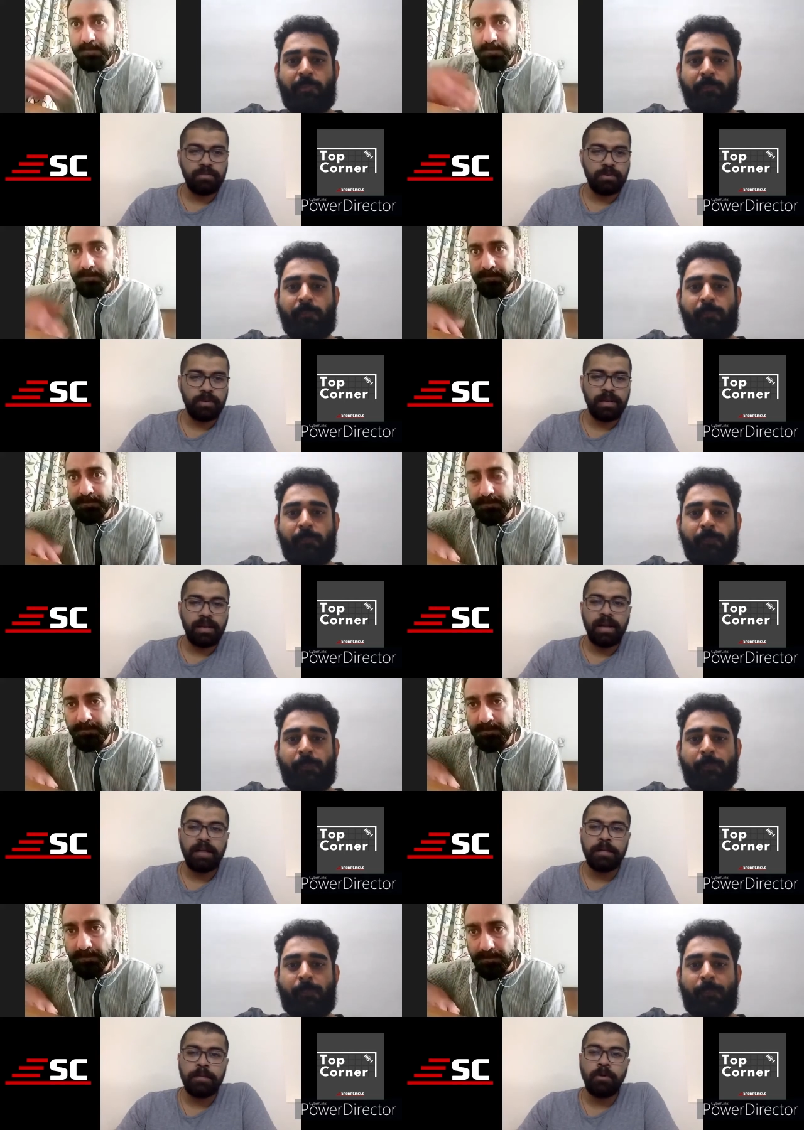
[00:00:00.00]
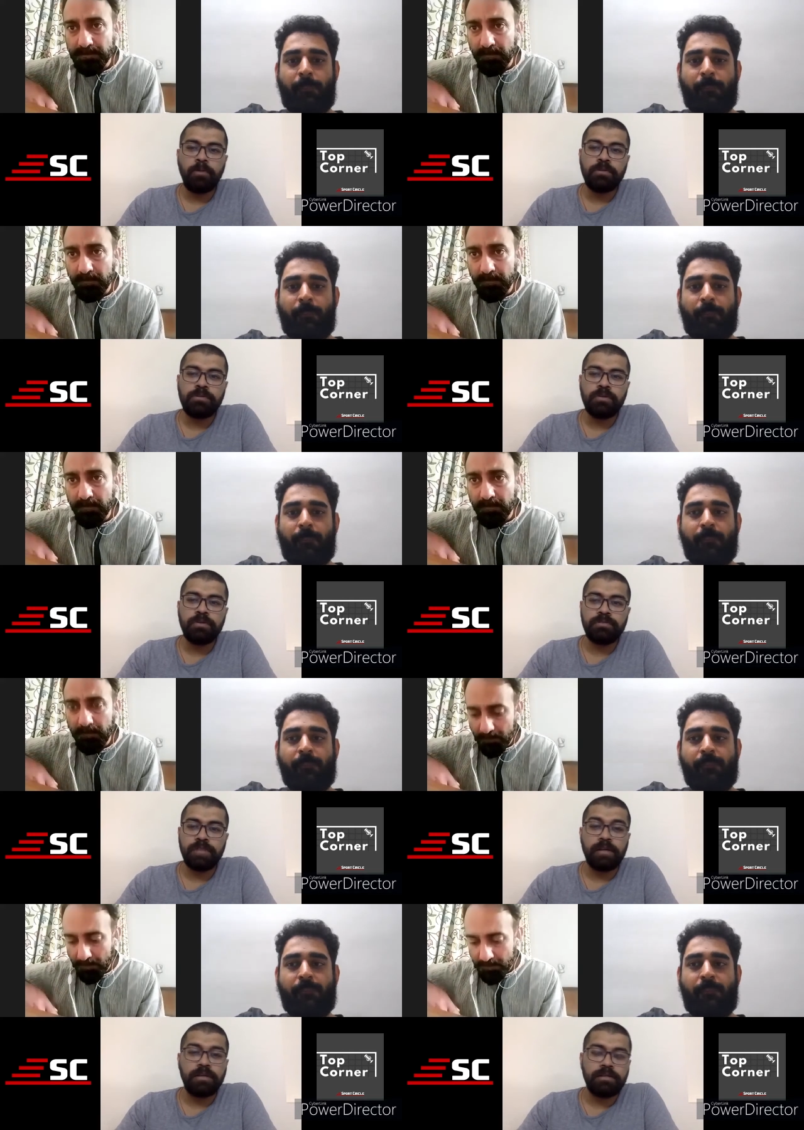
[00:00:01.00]
Speaker 1: for a while, and he probably shouldn't have
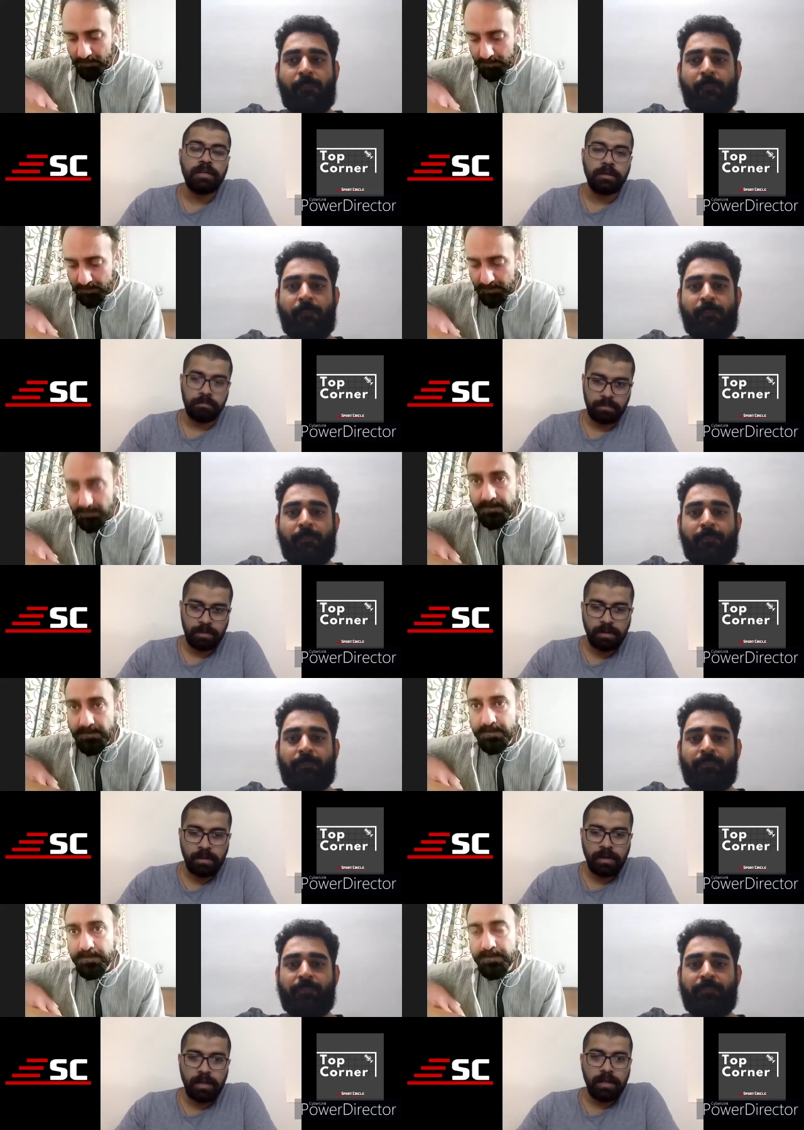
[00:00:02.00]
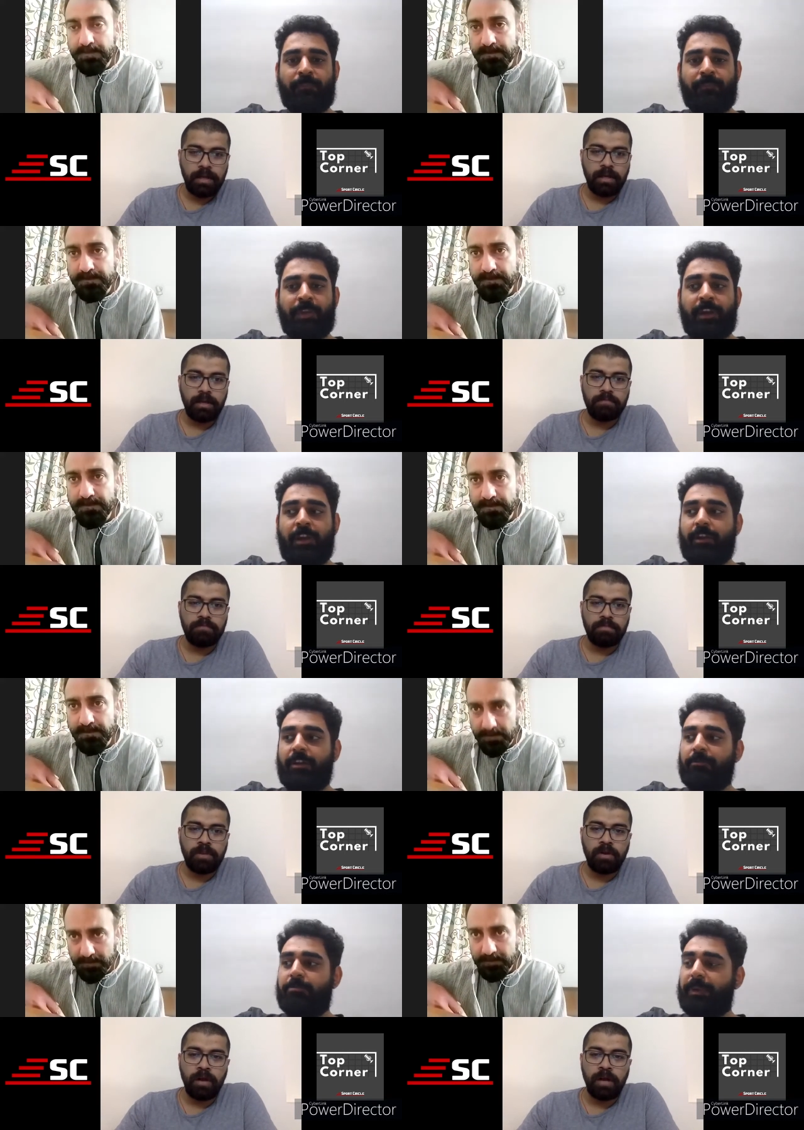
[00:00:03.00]
started the game.
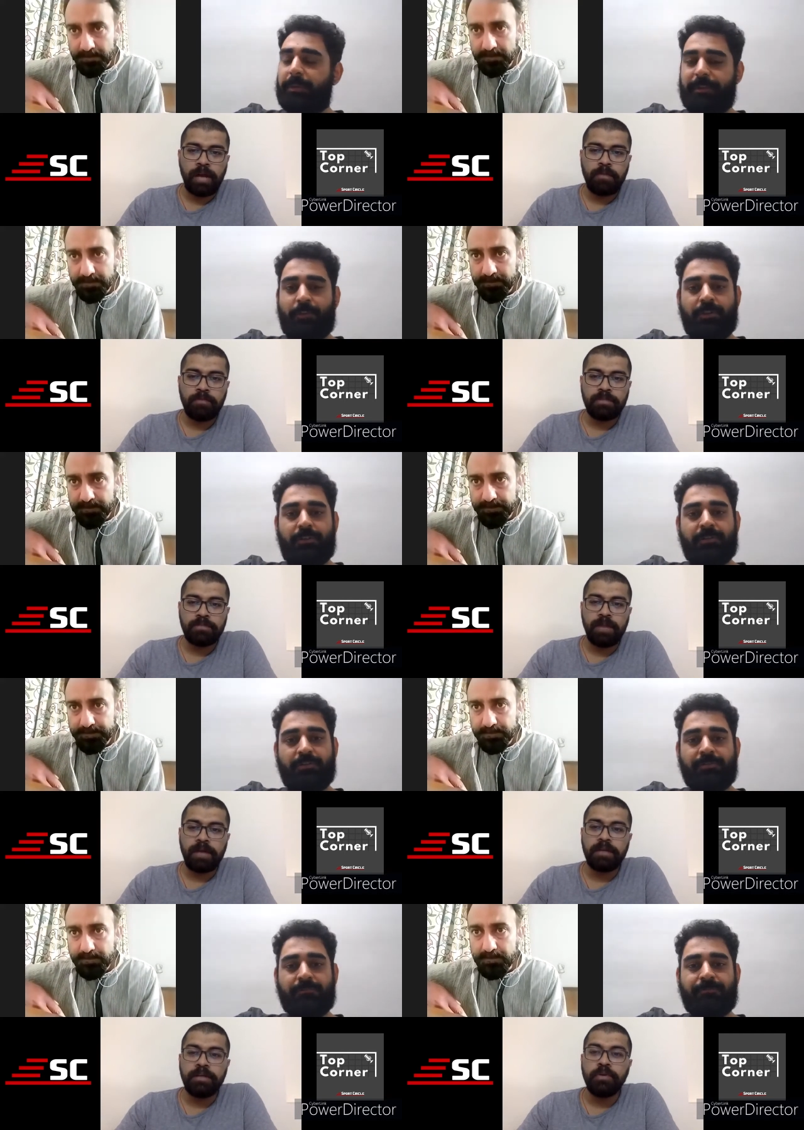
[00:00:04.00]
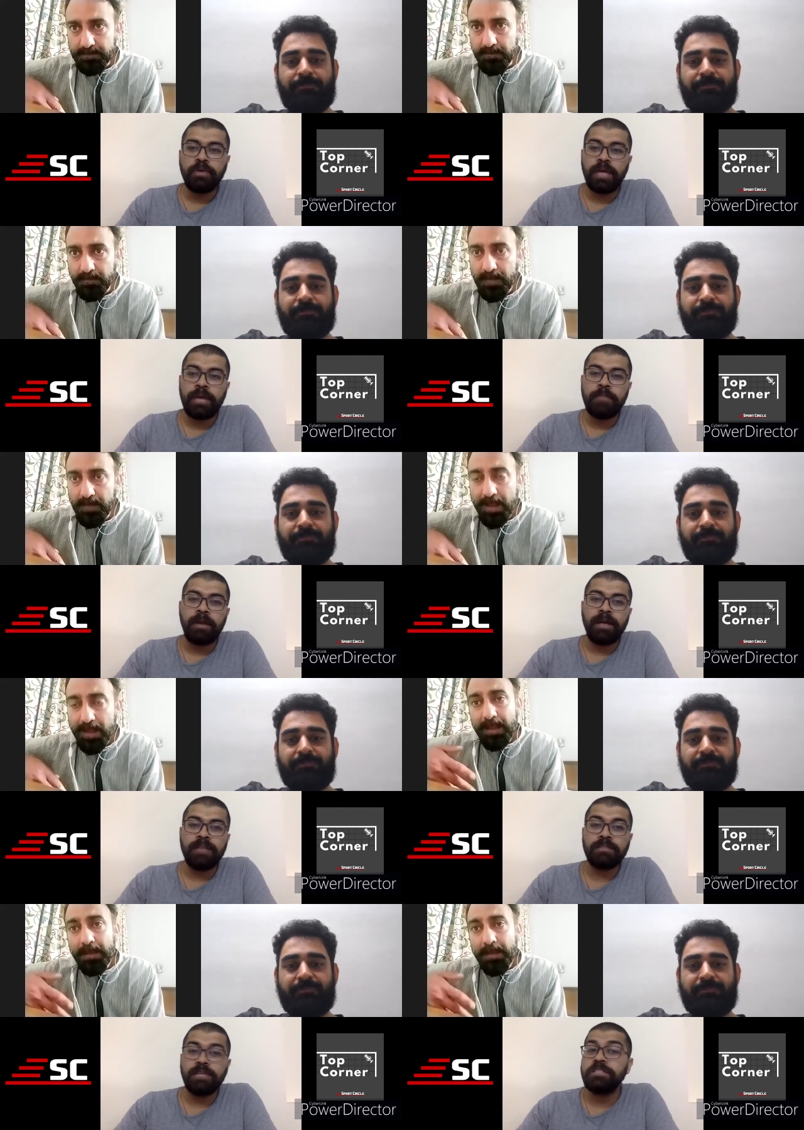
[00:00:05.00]
Speaker 2: Maybe
Speaker 1: not magnitude, a game
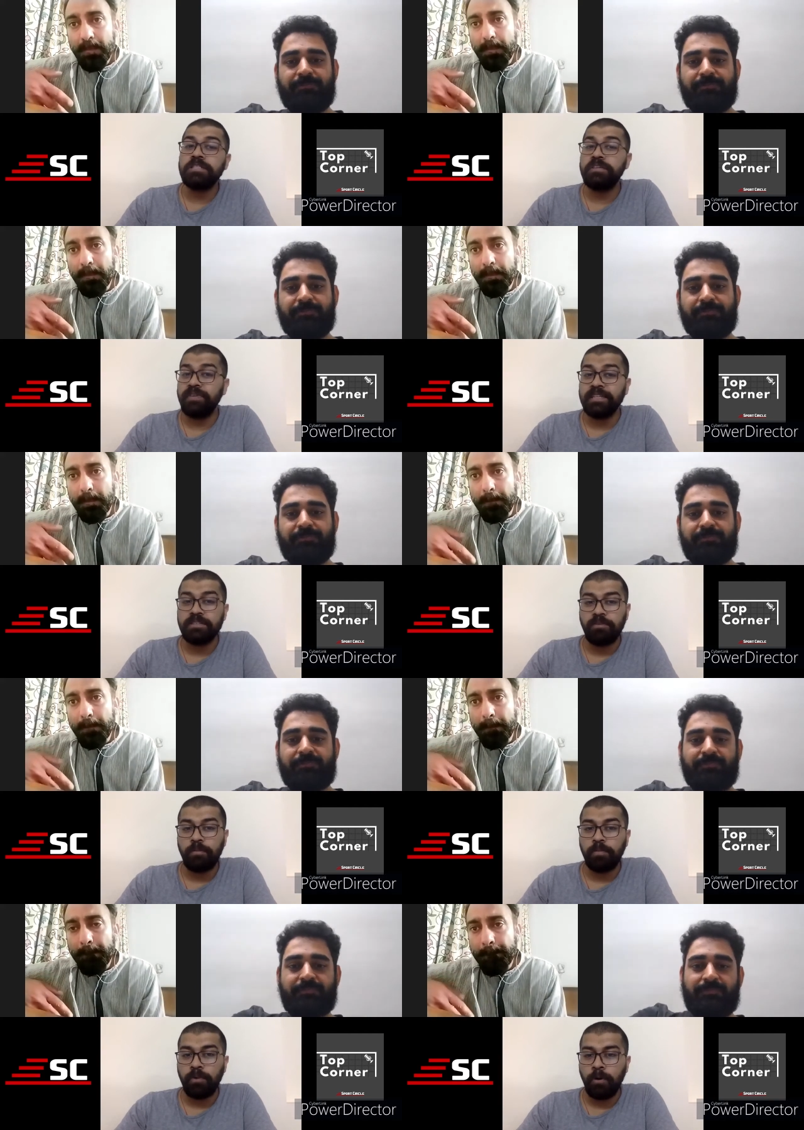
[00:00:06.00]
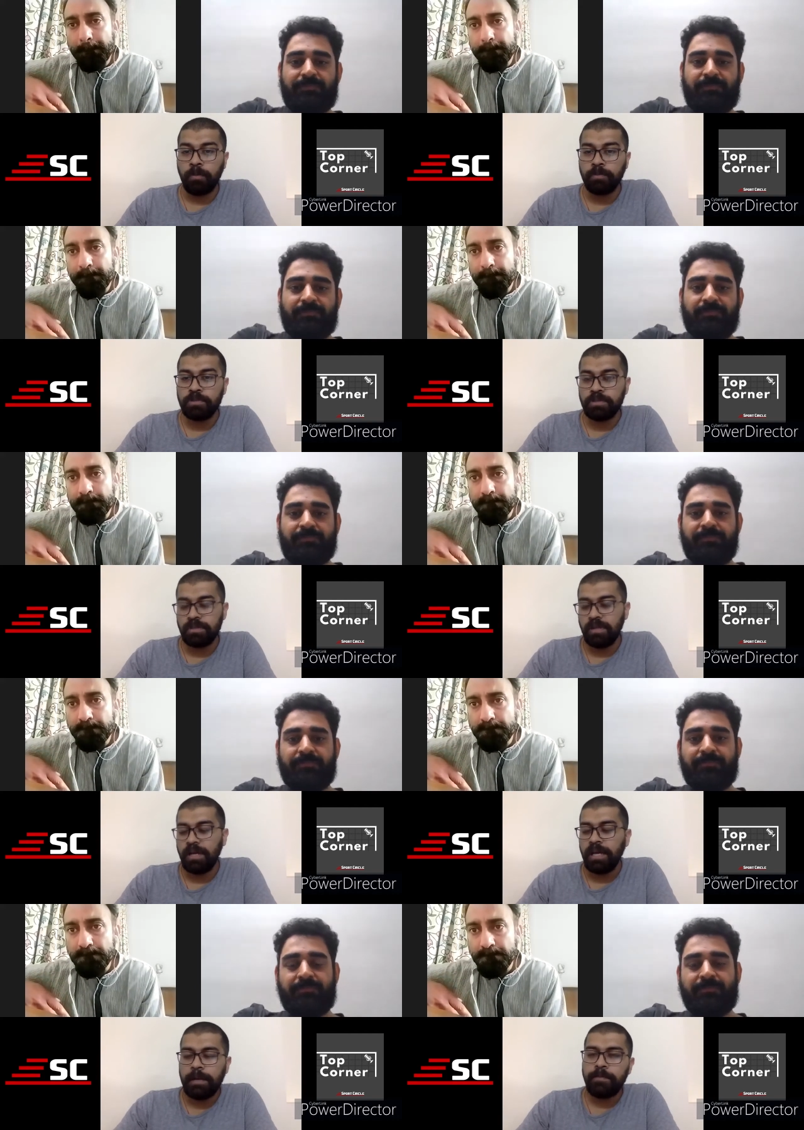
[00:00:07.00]
against such defensive opposition.
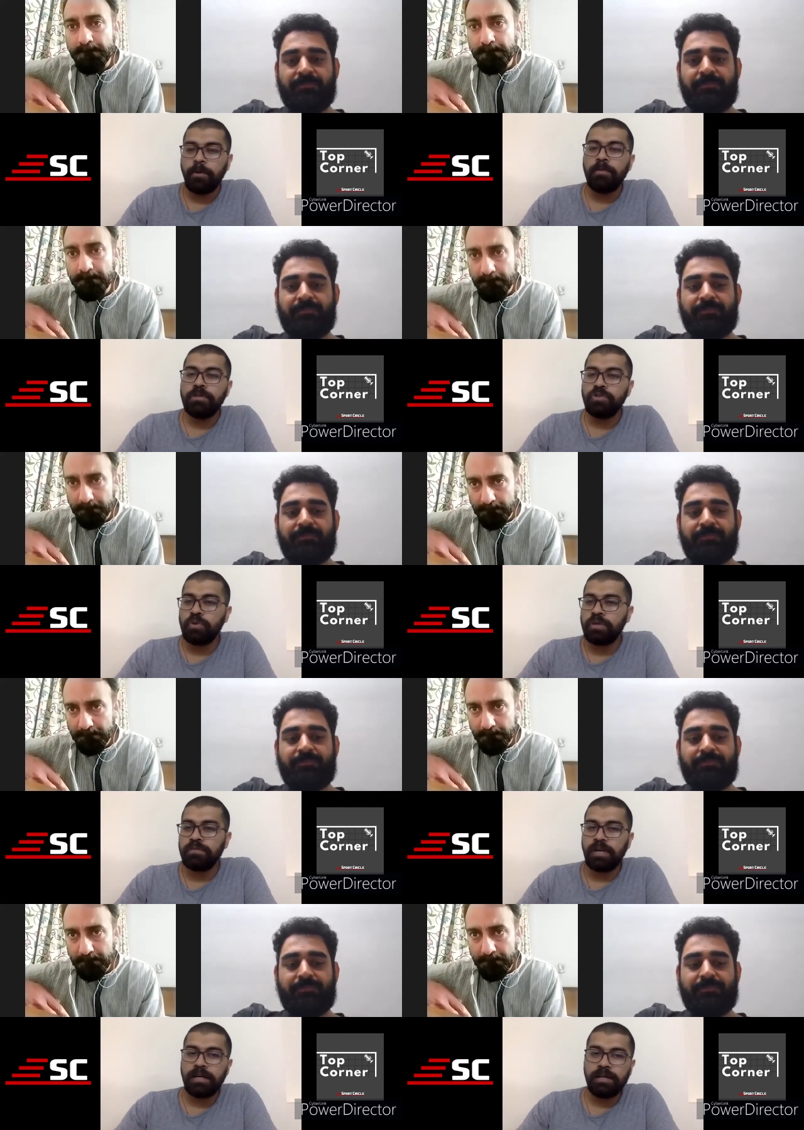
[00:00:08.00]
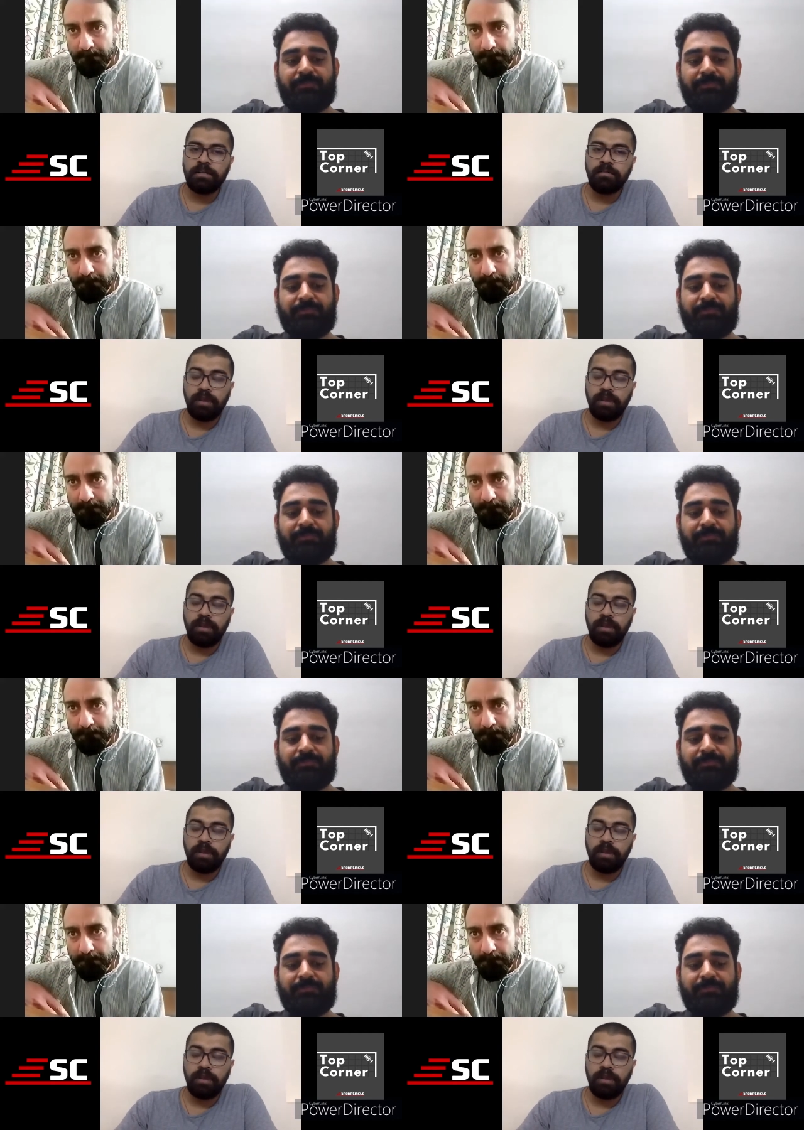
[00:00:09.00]
He probably shouldn't have started